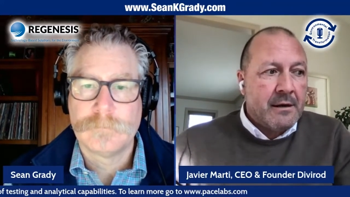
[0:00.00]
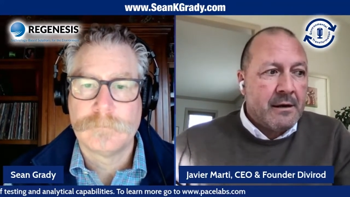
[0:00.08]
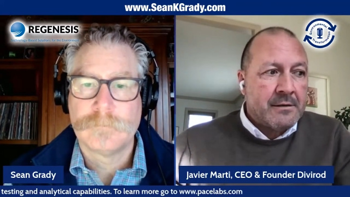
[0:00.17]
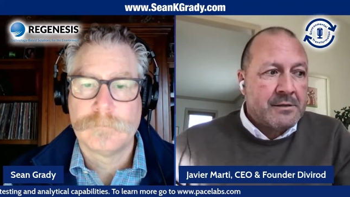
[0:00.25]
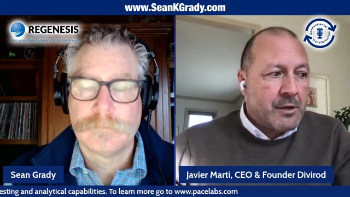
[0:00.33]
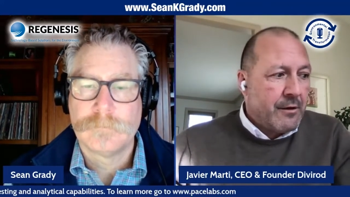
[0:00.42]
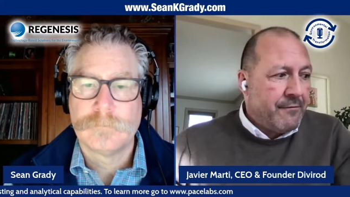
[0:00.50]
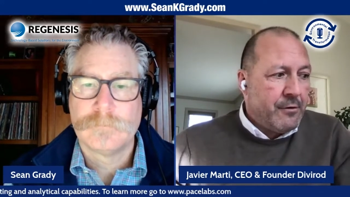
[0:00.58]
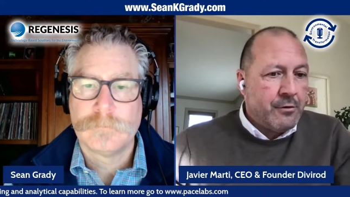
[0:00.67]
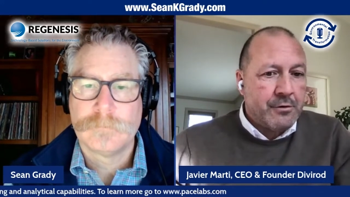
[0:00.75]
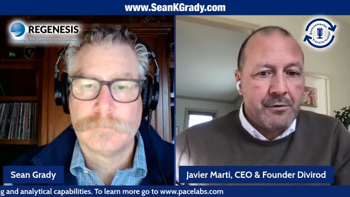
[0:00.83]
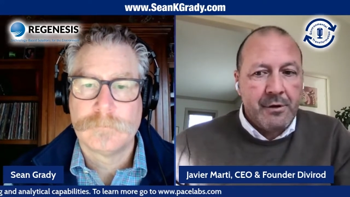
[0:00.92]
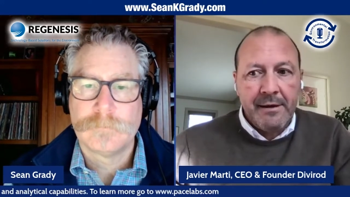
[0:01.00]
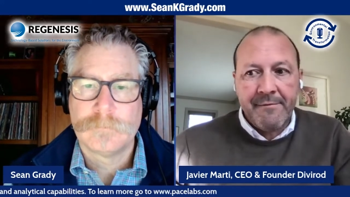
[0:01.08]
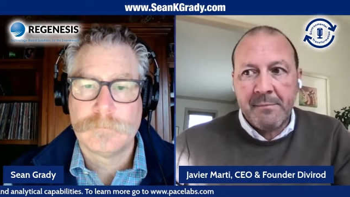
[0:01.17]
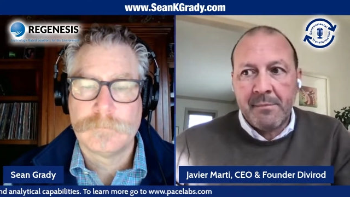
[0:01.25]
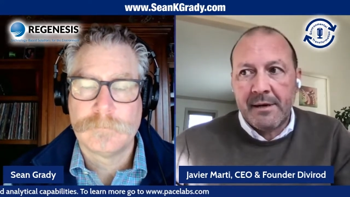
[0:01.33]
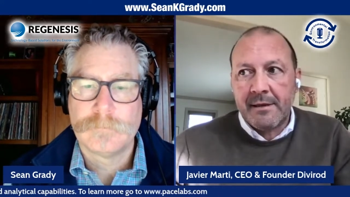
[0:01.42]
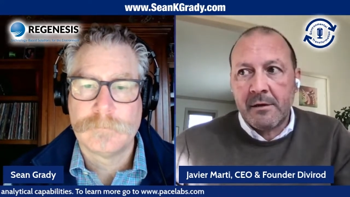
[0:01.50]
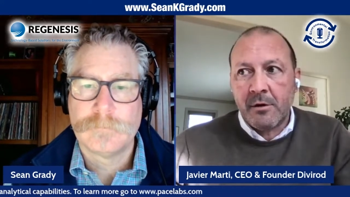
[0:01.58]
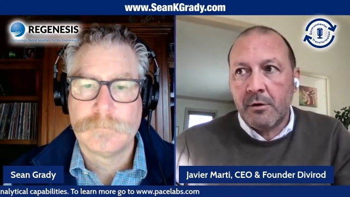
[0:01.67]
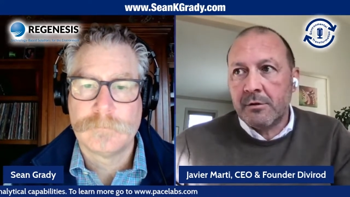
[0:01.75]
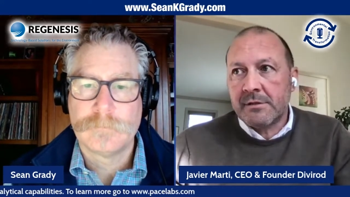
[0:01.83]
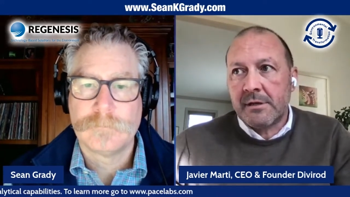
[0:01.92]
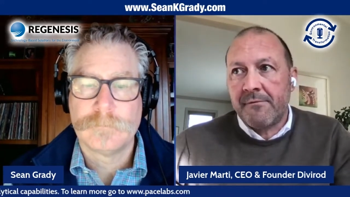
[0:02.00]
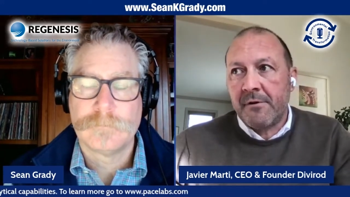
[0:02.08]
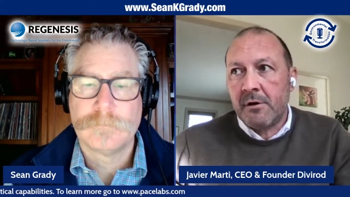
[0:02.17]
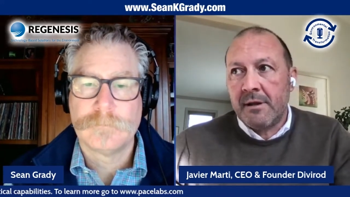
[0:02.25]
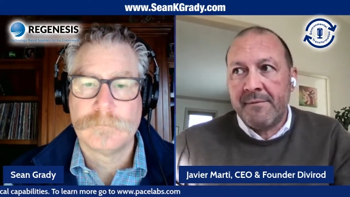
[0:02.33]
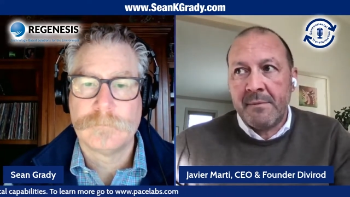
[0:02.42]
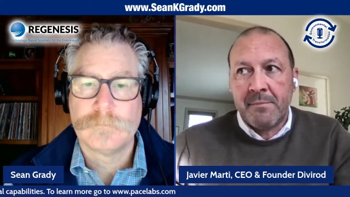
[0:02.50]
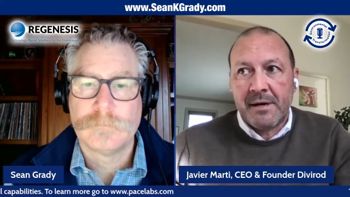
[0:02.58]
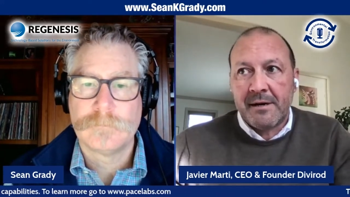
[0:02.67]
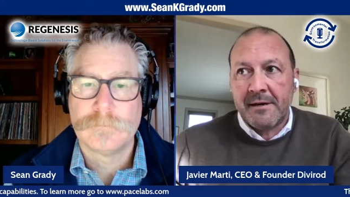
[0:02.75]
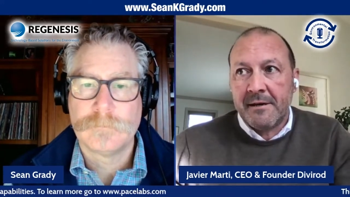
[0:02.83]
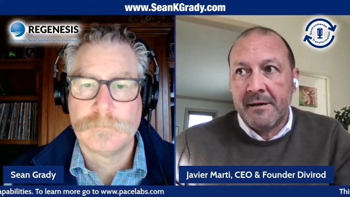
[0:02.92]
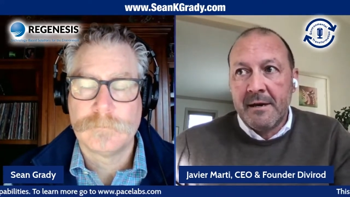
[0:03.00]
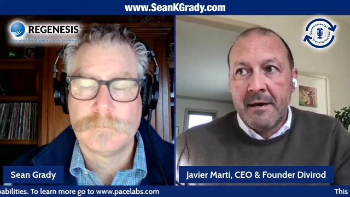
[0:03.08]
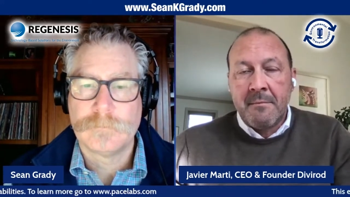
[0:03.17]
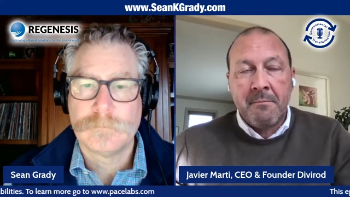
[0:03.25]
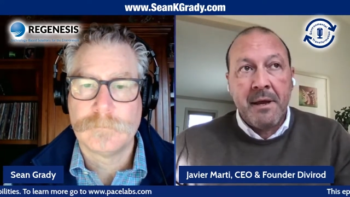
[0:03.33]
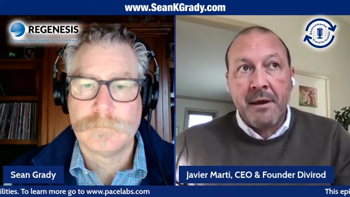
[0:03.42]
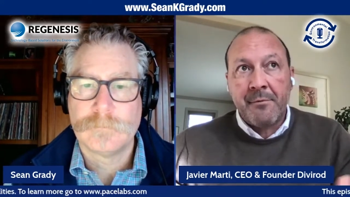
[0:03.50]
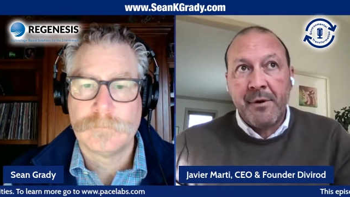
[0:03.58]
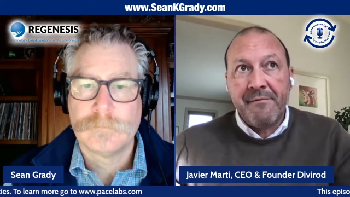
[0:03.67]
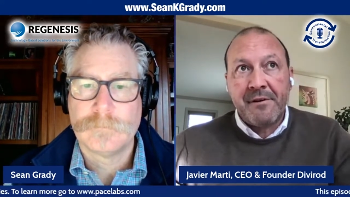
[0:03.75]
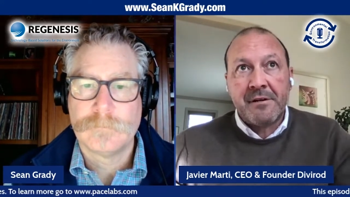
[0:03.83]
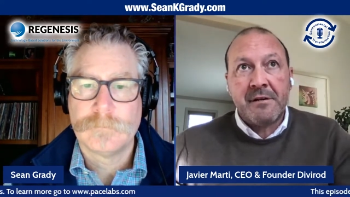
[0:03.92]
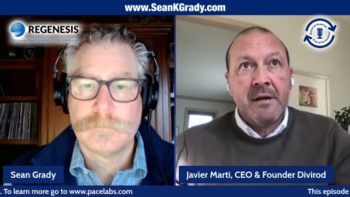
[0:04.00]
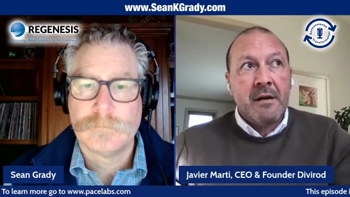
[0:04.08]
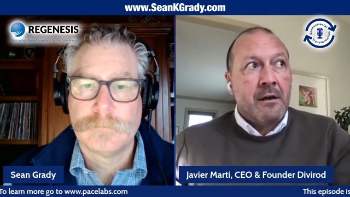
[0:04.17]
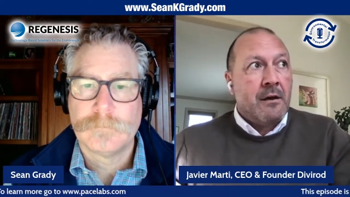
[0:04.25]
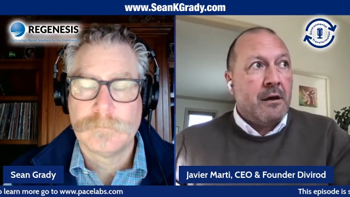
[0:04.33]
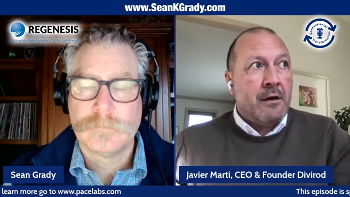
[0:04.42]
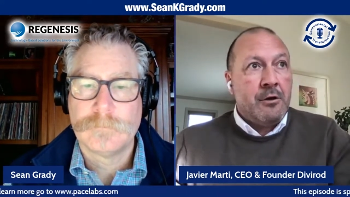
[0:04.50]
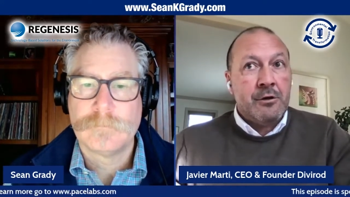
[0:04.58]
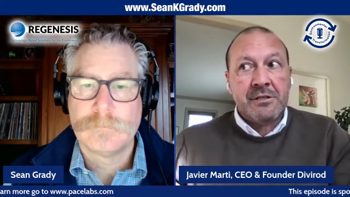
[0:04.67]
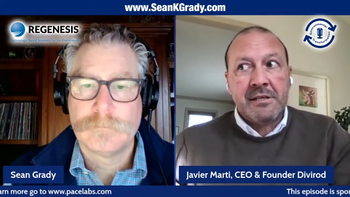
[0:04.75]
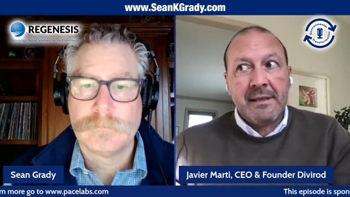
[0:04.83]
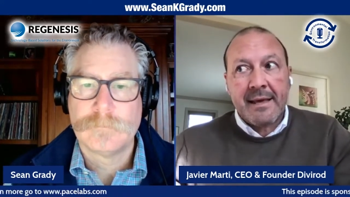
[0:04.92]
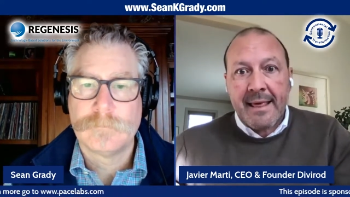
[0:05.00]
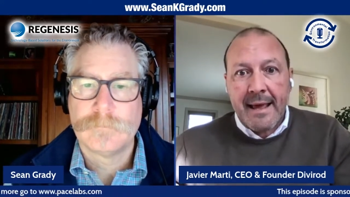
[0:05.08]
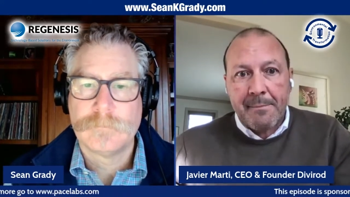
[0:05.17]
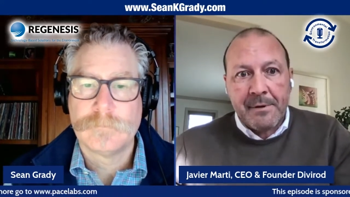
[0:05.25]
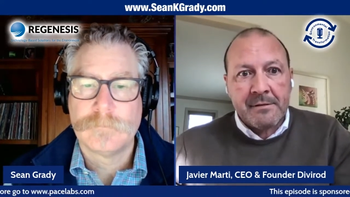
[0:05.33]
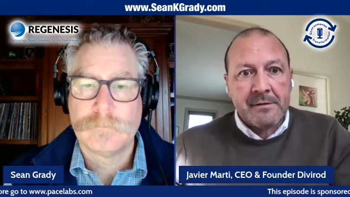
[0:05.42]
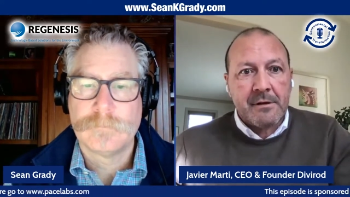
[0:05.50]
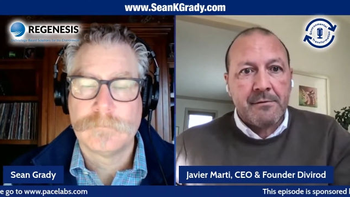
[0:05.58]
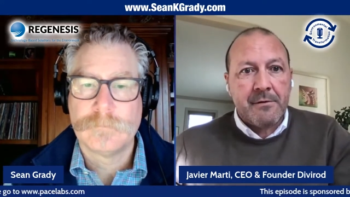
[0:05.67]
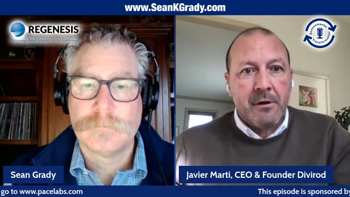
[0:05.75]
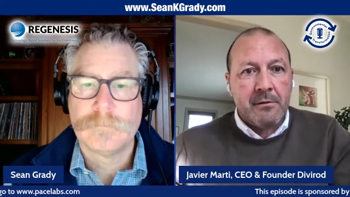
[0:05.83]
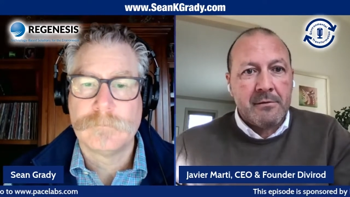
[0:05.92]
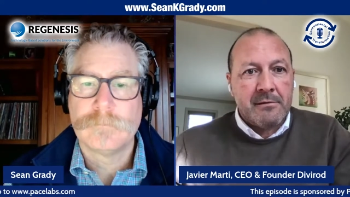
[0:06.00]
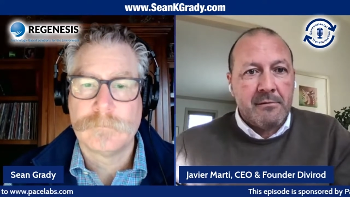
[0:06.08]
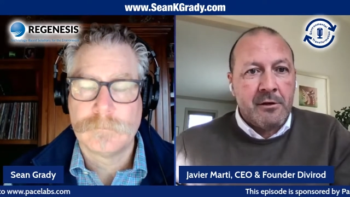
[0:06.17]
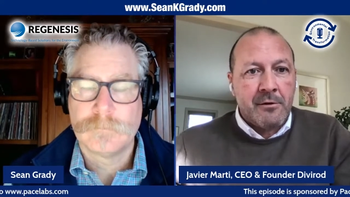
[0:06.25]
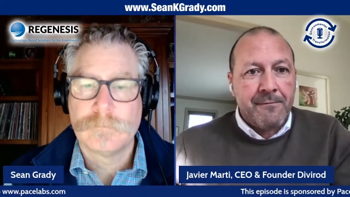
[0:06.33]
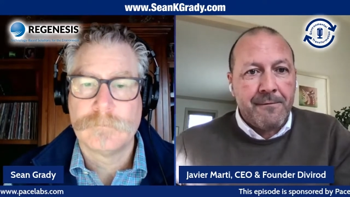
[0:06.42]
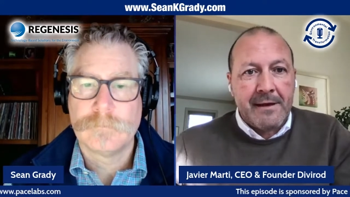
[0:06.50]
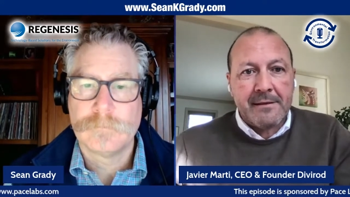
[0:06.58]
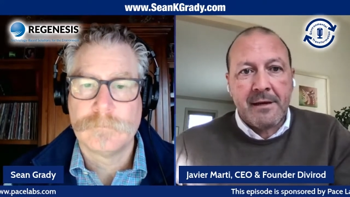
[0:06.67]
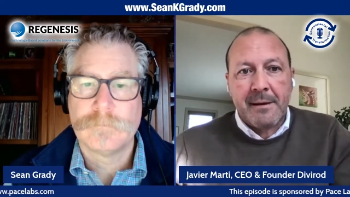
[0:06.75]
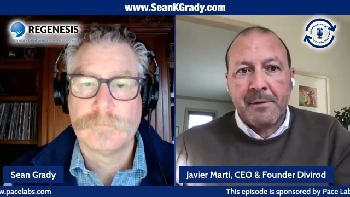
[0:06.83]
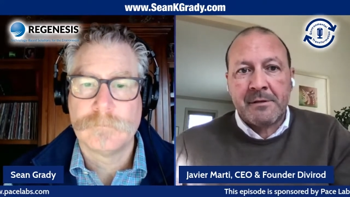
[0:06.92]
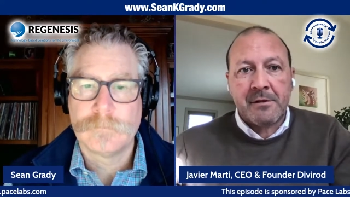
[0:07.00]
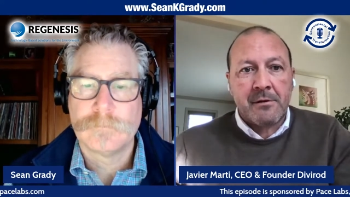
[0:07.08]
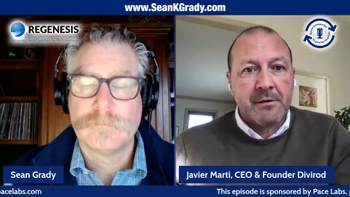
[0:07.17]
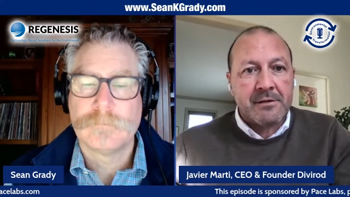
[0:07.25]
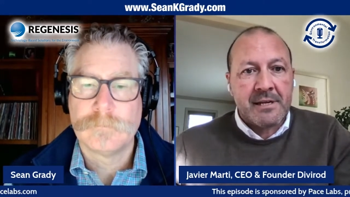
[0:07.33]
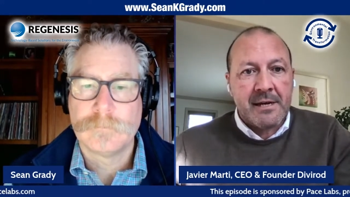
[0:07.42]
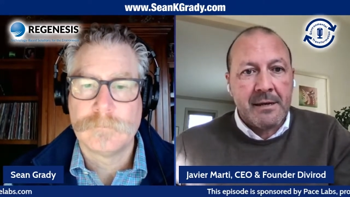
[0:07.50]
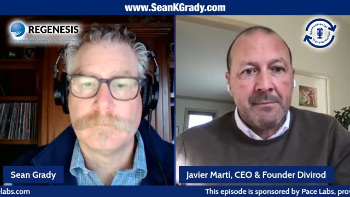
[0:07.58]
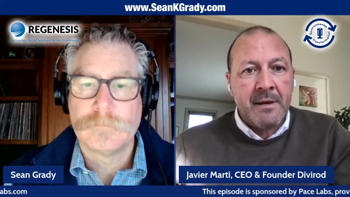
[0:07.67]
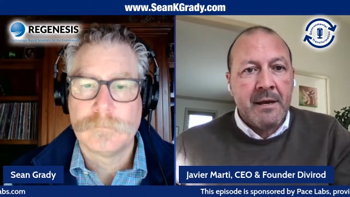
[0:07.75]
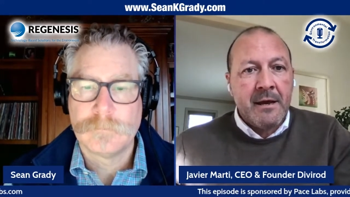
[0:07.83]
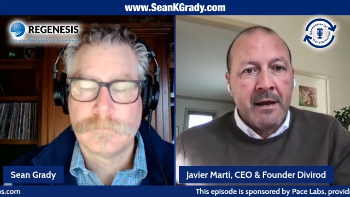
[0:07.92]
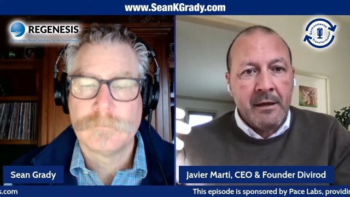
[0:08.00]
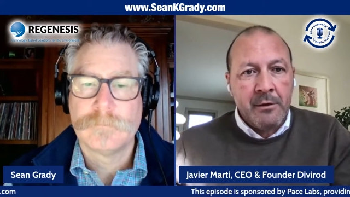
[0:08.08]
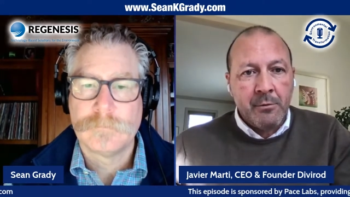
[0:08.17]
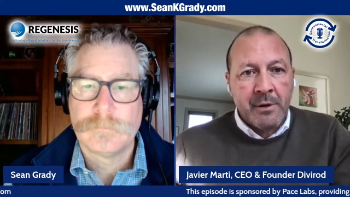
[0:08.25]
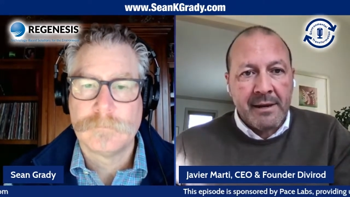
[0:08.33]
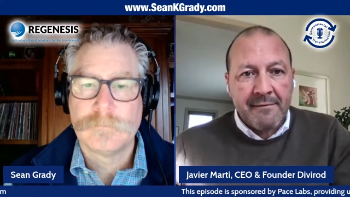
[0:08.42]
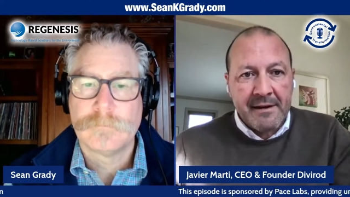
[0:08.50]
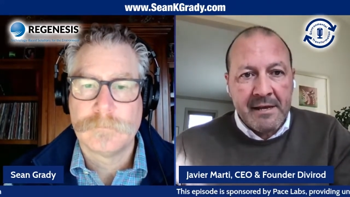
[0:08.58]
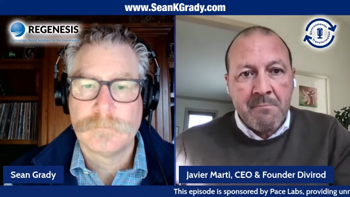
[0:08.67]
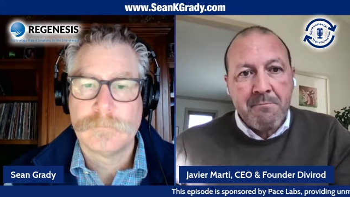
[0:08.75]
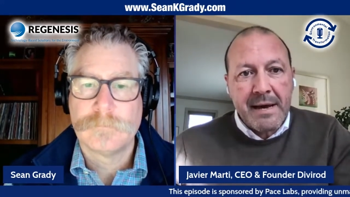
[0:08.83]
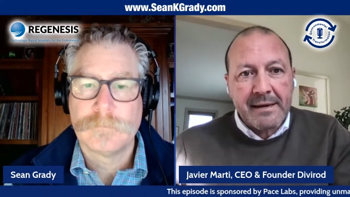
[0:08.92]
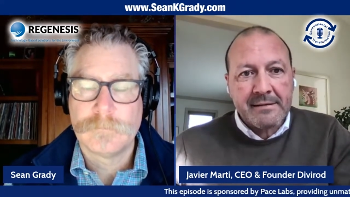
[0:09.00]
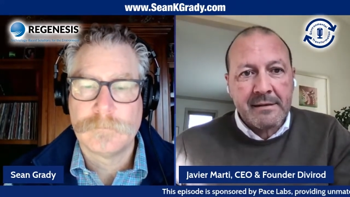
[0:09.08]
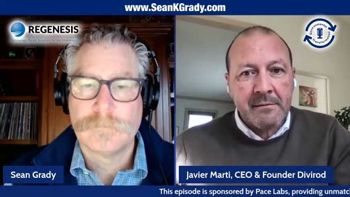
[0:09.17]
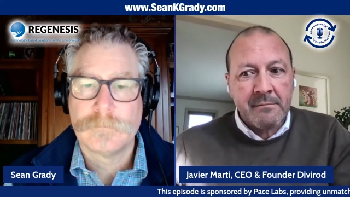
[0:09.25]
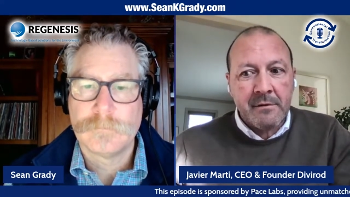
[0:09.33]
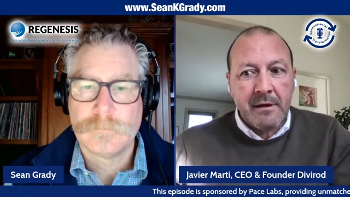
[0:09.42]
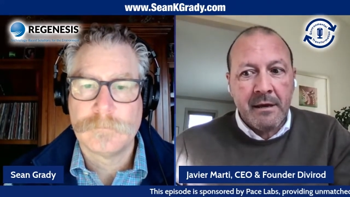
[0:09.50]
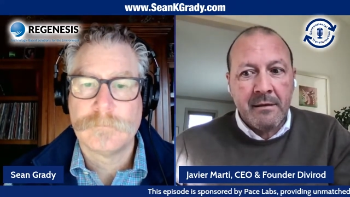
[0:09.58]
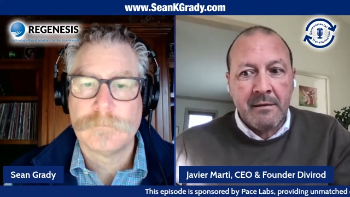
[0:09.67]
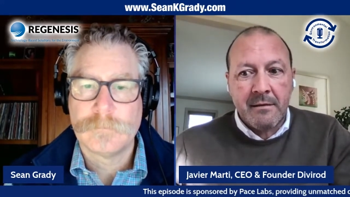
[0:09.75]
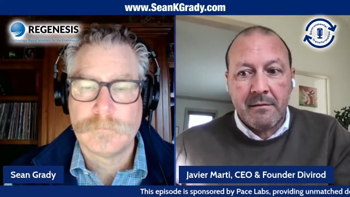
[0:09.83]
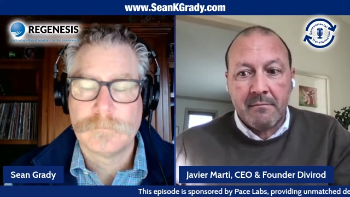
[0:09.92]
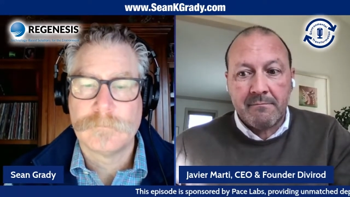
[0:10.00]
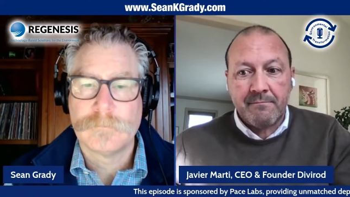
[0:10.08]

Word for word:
Speaker 1: Uh, so if you're living by the coast, if you're living by, by a river, you see that happens, all, you know, flood happens all the time, and you want to have an impact in, in